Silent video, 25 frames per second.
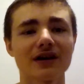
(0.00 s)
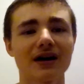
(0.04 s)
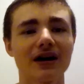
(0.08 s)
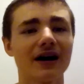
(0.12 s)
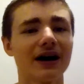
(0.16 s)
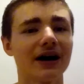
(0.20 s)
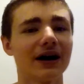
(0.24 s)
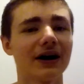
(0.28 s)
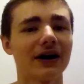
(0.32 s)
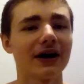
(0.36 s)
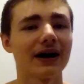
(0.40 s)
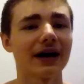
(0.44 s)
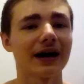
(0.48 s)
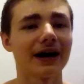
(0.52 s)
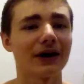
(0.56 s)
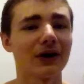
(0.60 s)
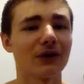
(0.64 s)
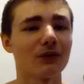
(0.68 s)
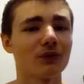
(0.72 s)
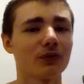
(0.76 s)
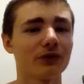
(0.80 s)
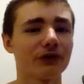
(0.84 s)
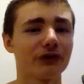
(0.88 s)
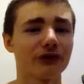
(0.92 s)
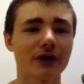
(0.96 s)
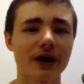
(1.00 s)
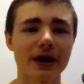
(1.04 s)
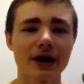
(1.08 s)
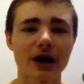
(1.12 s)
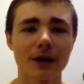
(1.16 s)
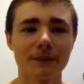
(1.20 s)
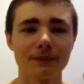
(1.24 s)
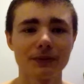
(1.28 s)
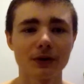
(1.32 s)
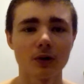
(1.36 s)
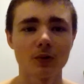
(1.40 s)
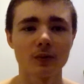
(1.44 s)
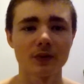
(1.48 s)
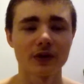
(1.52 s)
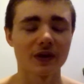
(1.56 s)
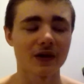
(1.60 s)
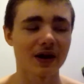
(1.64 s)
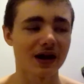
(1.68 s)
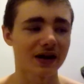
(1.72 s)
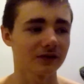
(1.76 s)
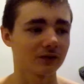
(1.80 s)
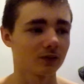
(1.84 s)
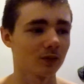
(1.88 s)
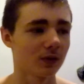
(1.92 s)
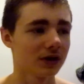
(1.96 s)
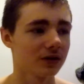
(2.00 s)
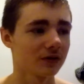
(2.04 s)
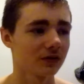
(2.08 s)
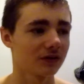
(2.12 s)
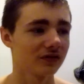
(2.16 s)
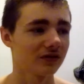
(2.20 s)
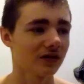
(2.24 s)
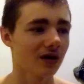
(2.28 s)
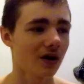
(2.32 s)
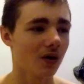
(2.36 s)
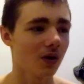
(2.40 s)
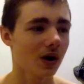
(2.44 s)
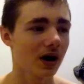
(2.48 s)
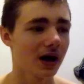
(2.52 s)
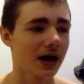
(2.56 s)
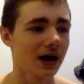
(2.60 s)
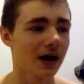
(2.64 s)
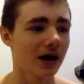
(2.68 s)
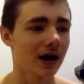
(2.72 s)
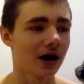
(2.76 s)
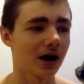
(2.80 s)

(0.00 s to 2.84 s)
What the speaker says: I will try to upload within the next week or so